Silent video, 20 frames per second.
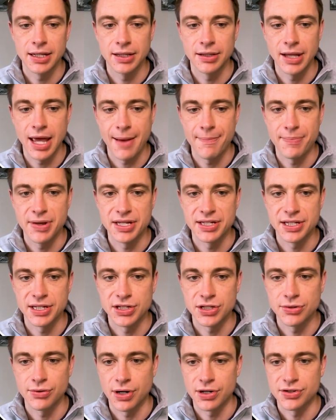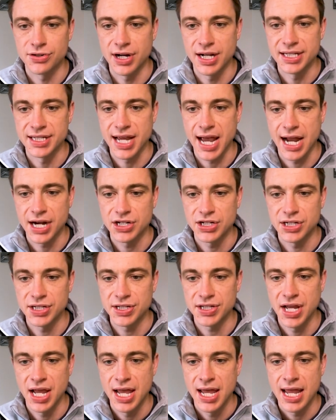that business to our
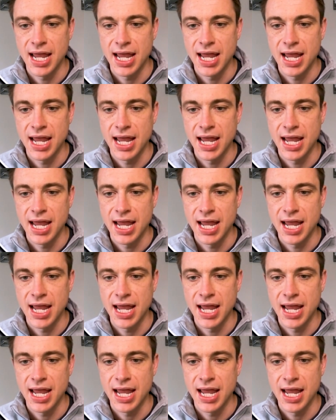transactions